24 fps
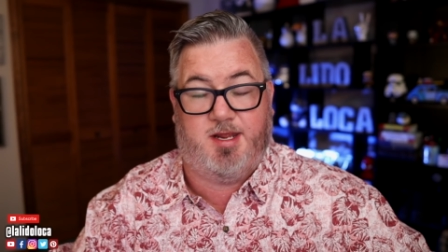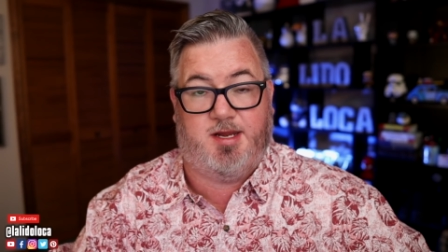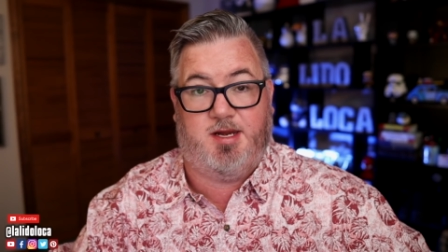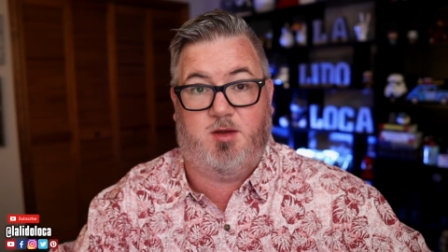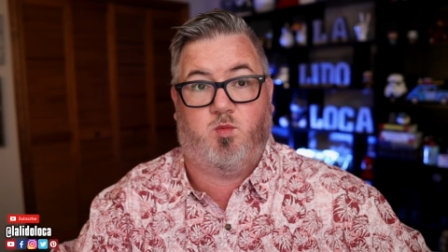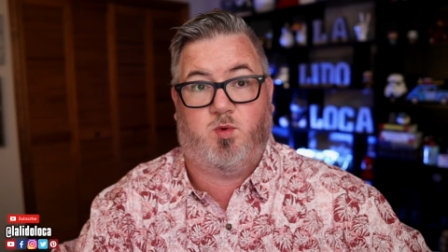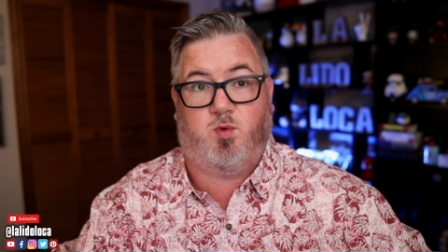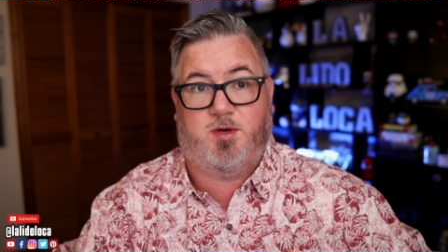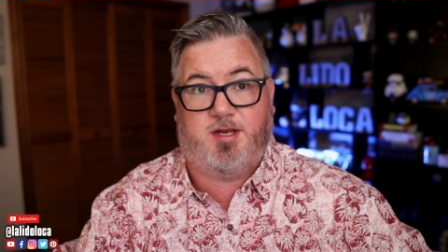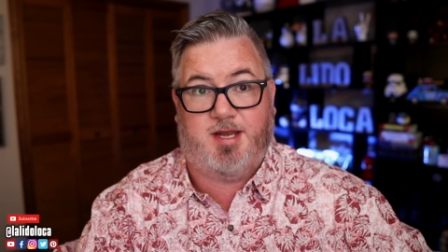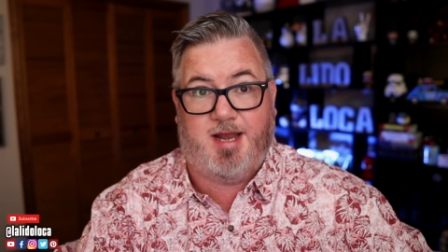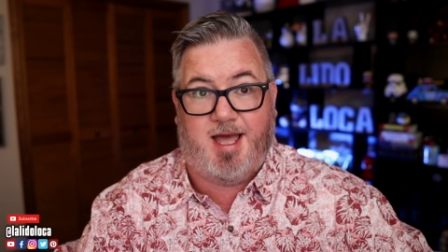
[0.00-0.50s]
and
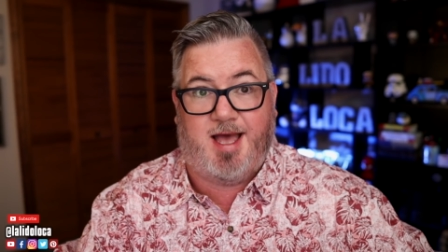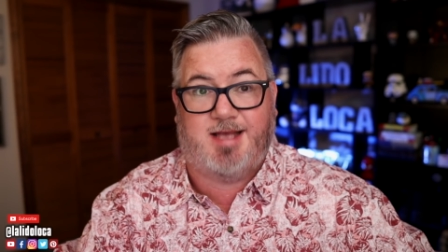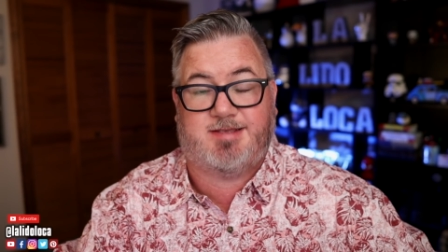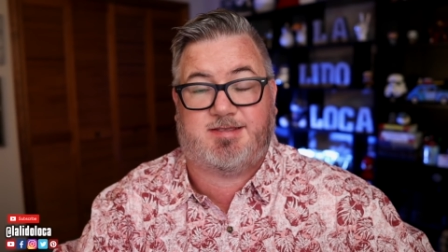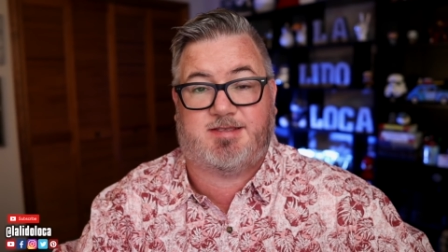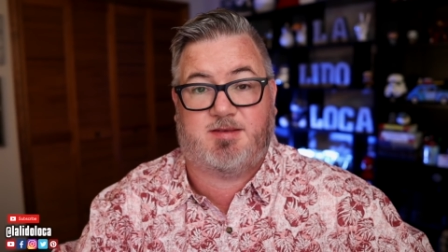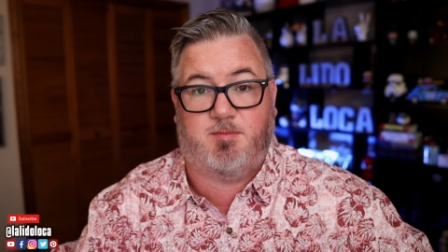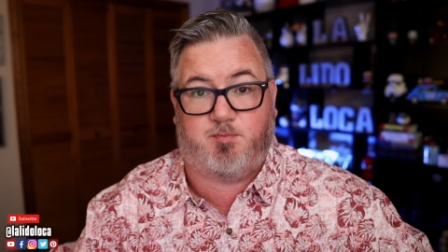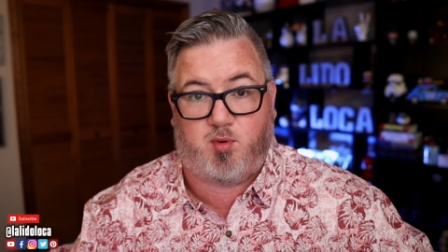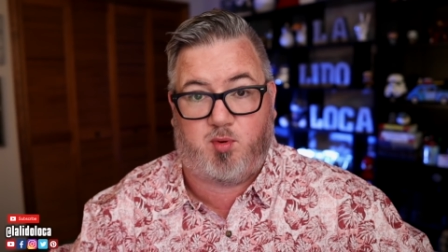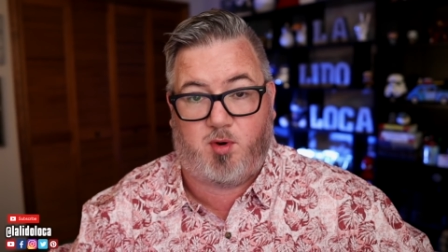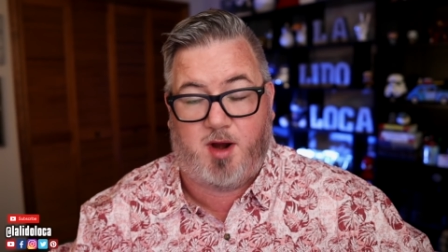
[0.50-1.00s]
it would not
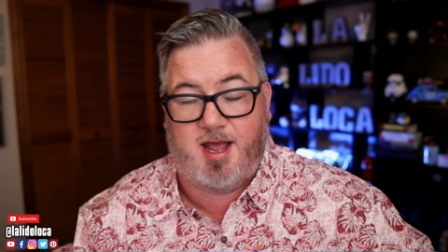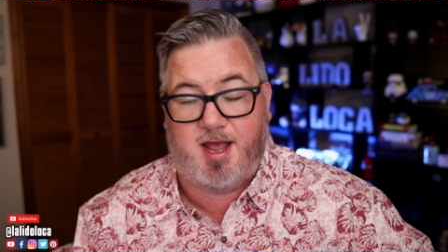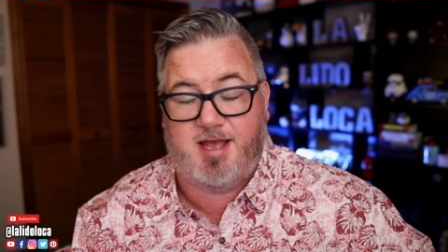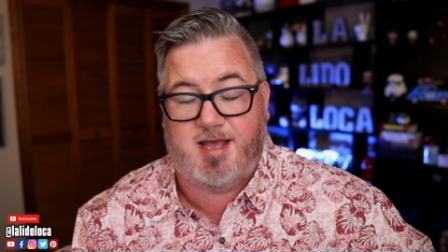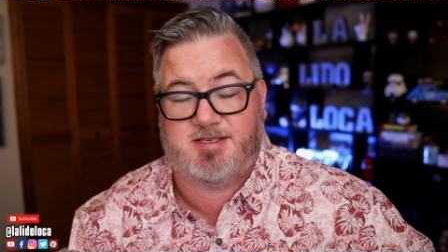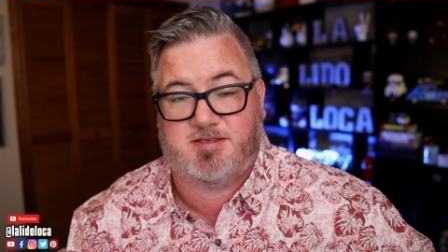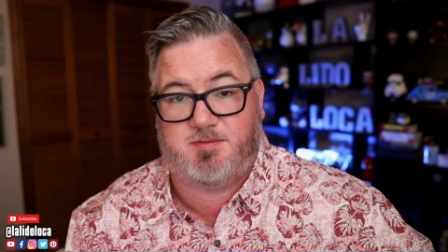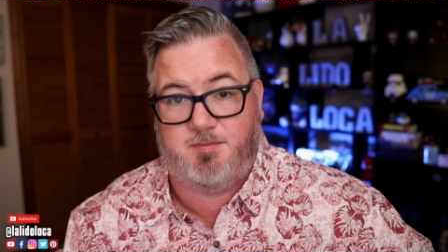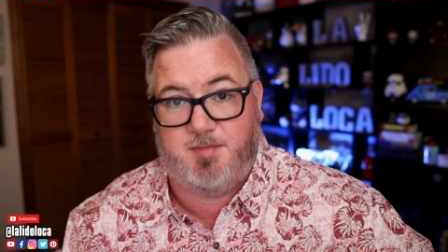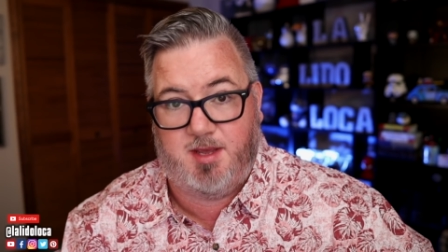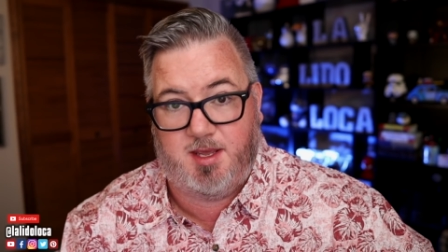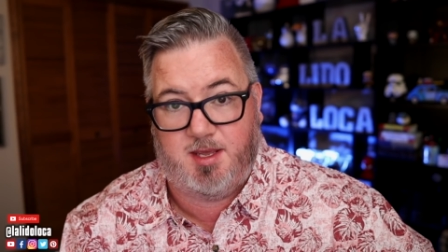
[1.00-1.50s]

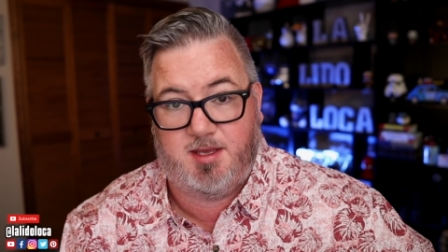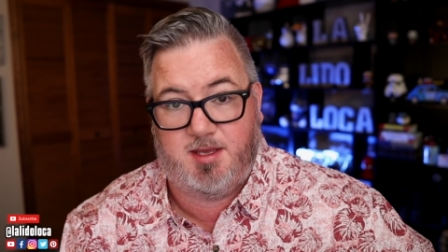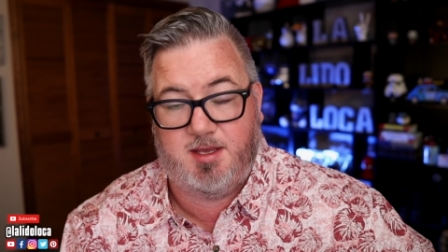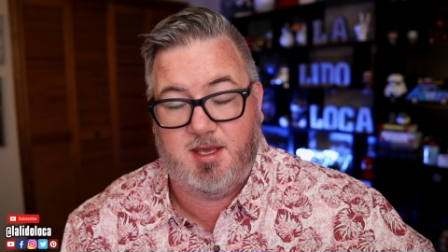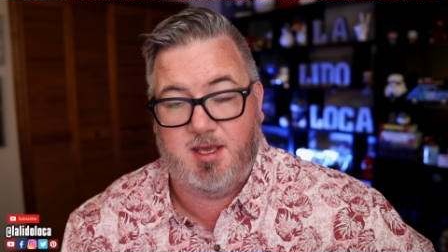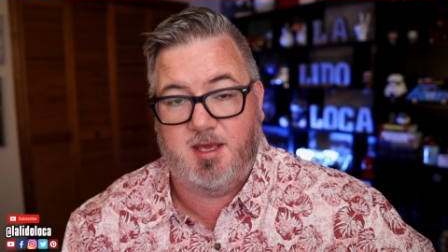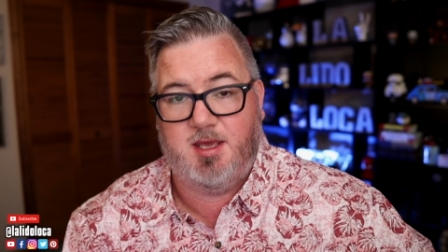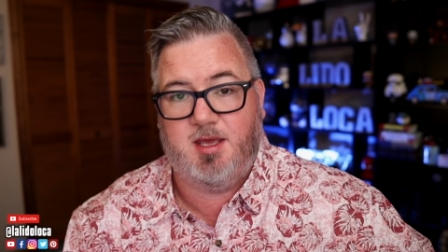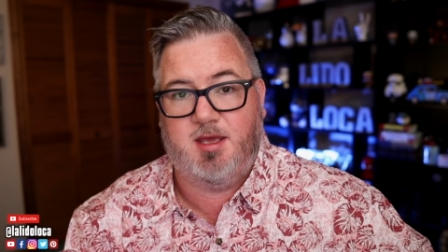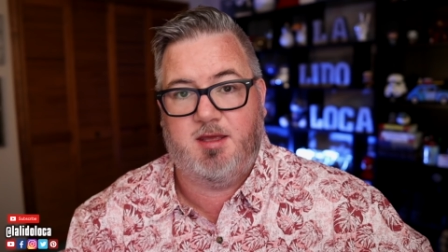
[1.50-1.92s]
surprise me